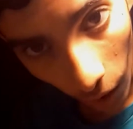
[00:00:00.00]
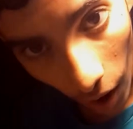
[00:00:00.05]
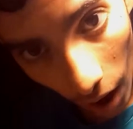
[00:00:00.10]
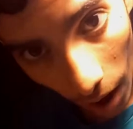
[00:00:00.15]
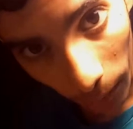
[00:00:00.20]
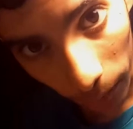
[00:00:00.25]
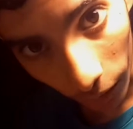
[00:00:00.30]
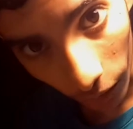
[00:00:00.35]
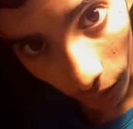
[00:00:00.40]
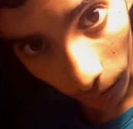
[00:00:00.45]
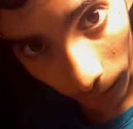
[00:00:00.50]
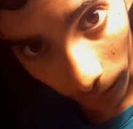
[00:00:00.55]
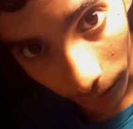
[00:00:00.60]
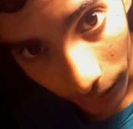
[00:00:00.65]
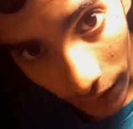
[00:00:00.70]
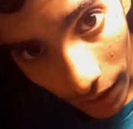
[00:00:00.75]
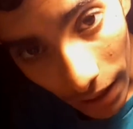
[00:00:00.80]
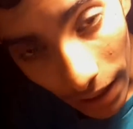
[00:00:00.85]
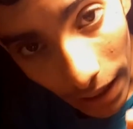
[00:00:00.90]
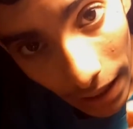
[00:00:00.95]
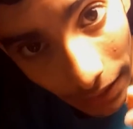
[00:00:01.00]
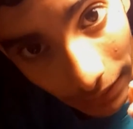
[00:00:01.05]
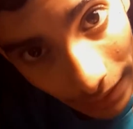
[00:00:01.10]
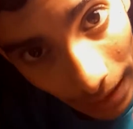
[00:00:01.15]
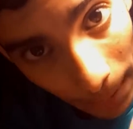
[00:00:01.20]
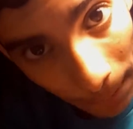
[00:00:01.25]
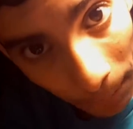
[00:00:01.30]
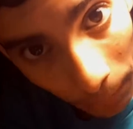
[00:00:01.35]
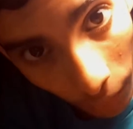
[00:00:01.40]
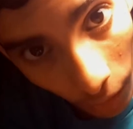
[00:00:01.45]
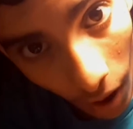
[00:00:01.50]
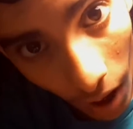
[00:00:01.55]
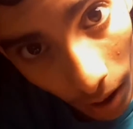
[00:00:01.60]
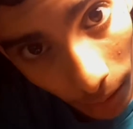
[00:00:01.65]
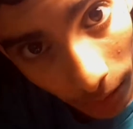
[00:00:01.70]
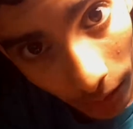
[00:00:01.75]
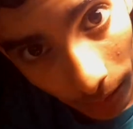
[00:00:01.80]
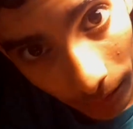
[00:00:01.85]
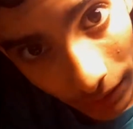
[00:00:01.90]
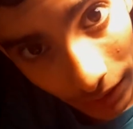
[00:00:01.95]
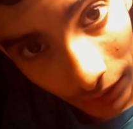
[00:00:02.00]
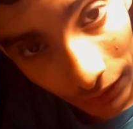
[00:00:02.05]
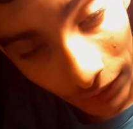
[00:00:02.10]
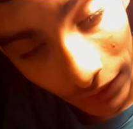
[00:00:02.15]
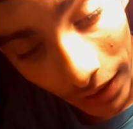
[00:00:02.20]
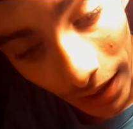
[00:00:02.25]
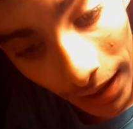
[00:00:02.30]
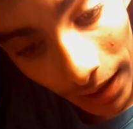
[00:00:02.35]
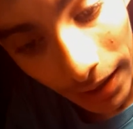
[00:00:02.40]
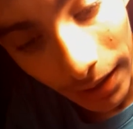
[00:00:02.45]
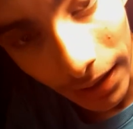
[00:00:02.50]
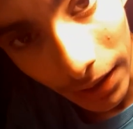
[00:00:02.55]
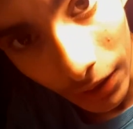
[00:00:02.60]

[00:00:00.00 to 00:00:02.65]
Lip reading: a problem. And that problem is